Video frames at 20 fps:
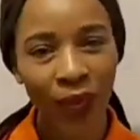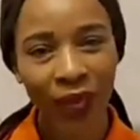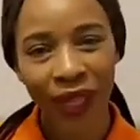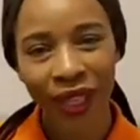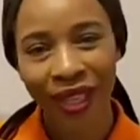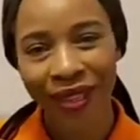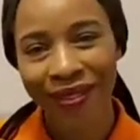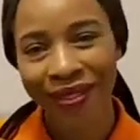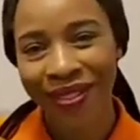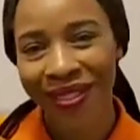
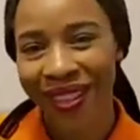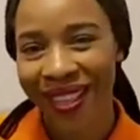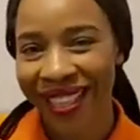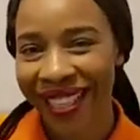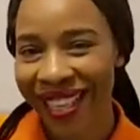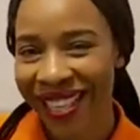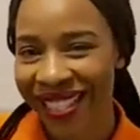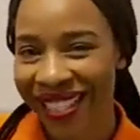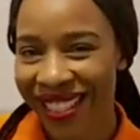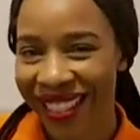Welcome to
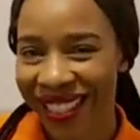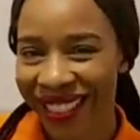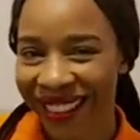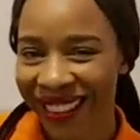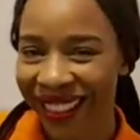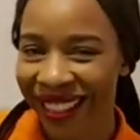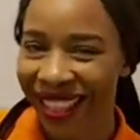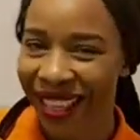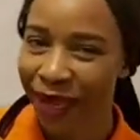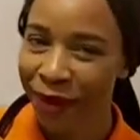our
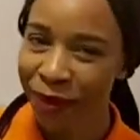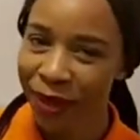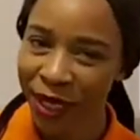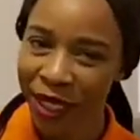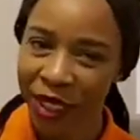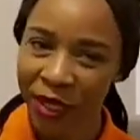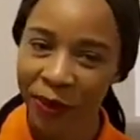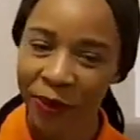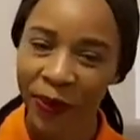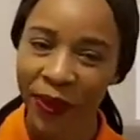lesson. I'm
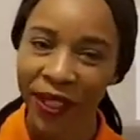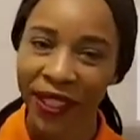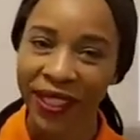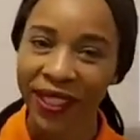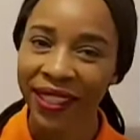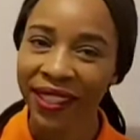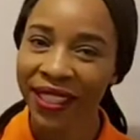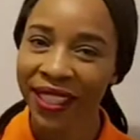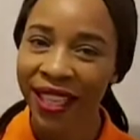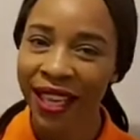Teacher
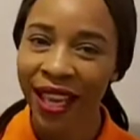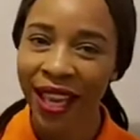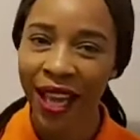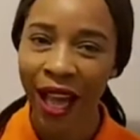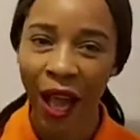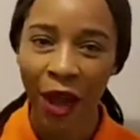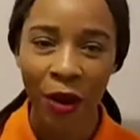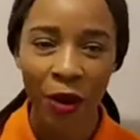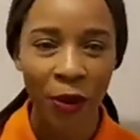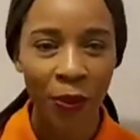B.
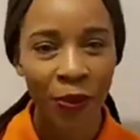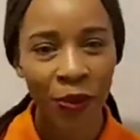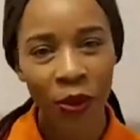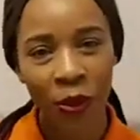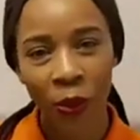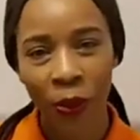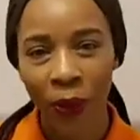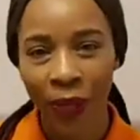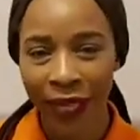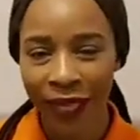I hope
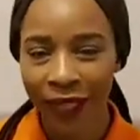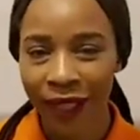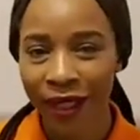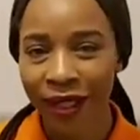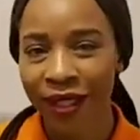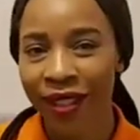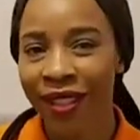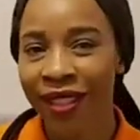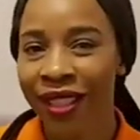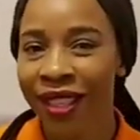you're
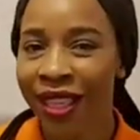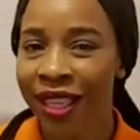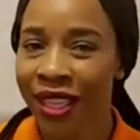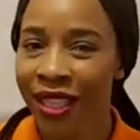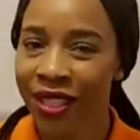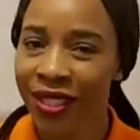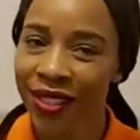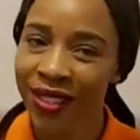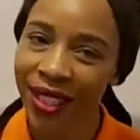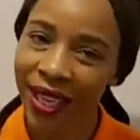well.
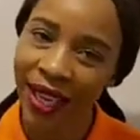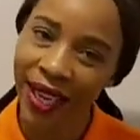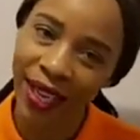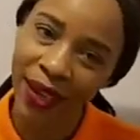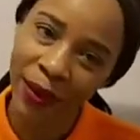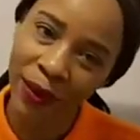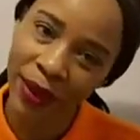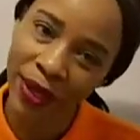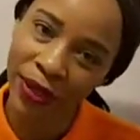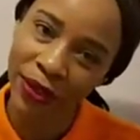
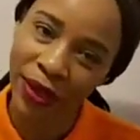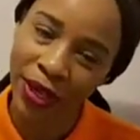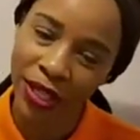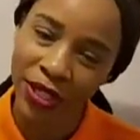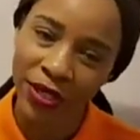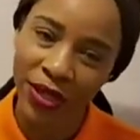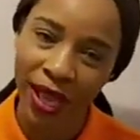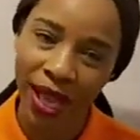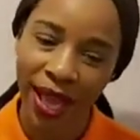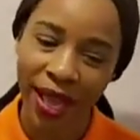Today we're going
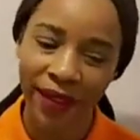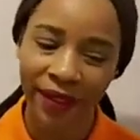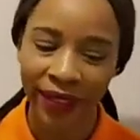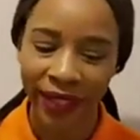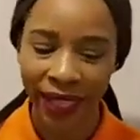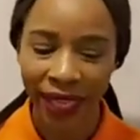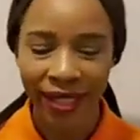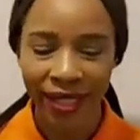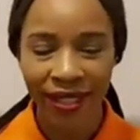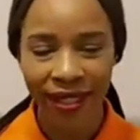to have
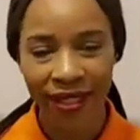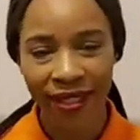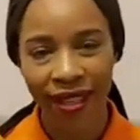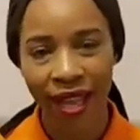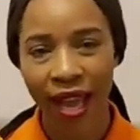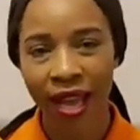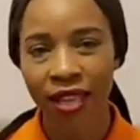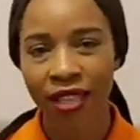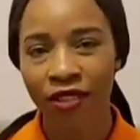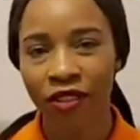an
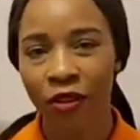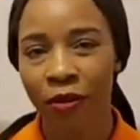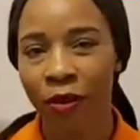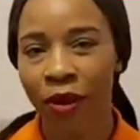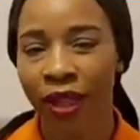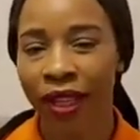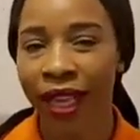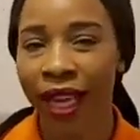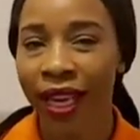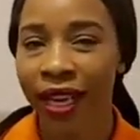exercise from
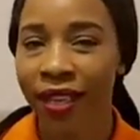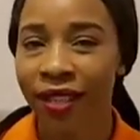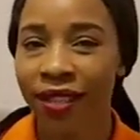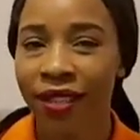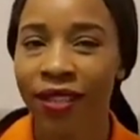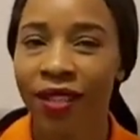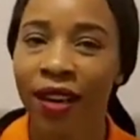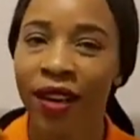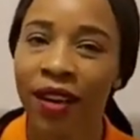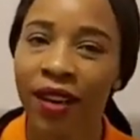our Learning
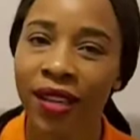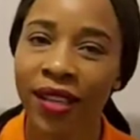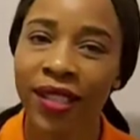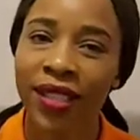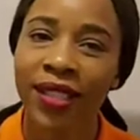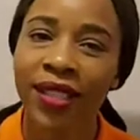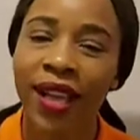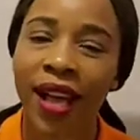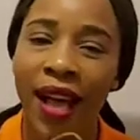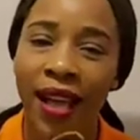
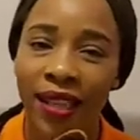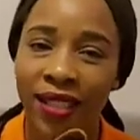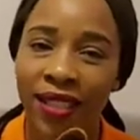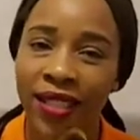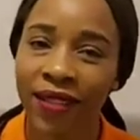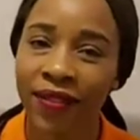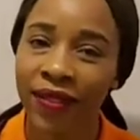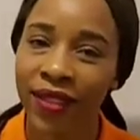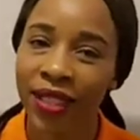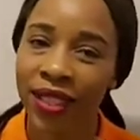Stars
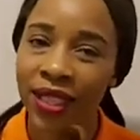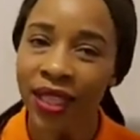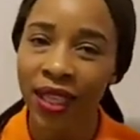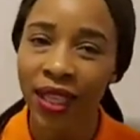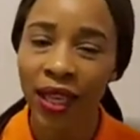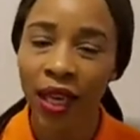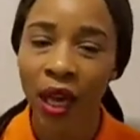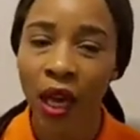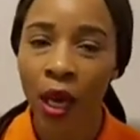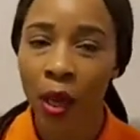
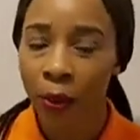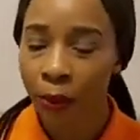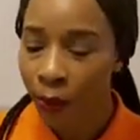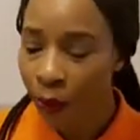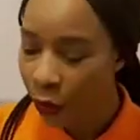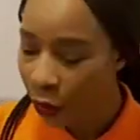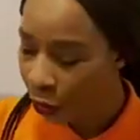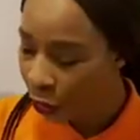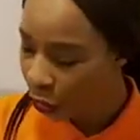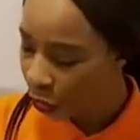activity
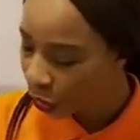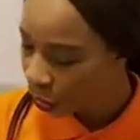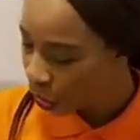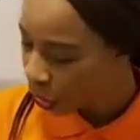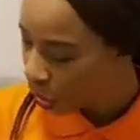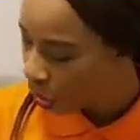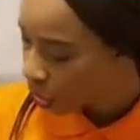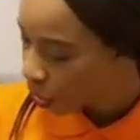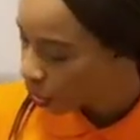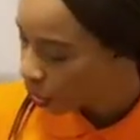book.
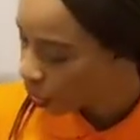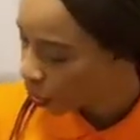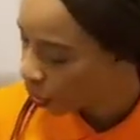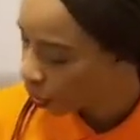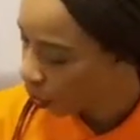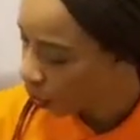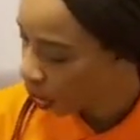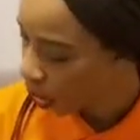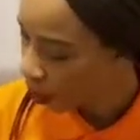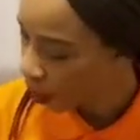
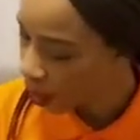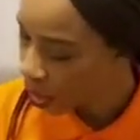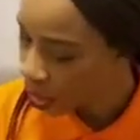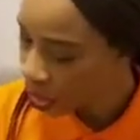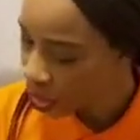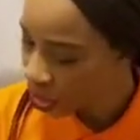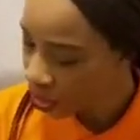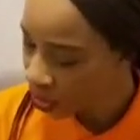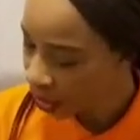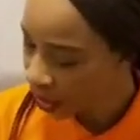So I
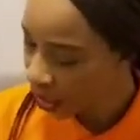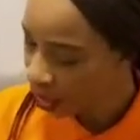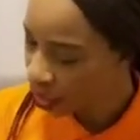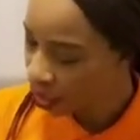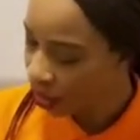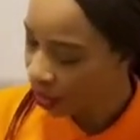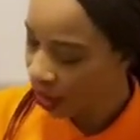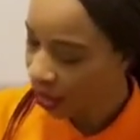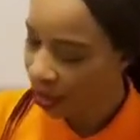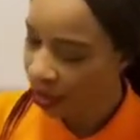want you to get
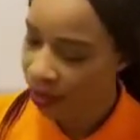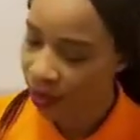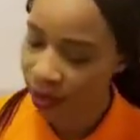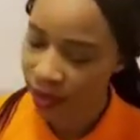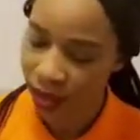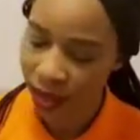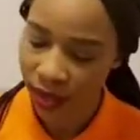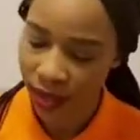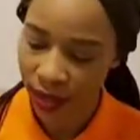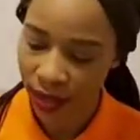your Learning
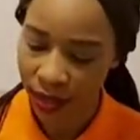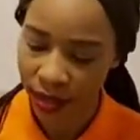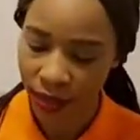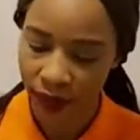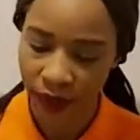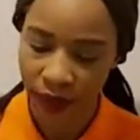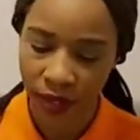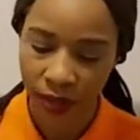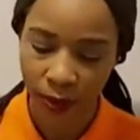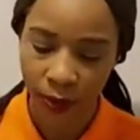Stars
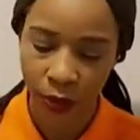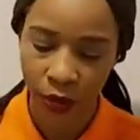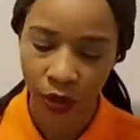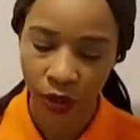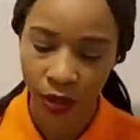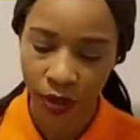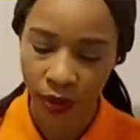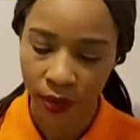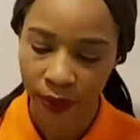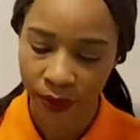activity
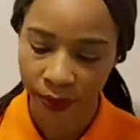book.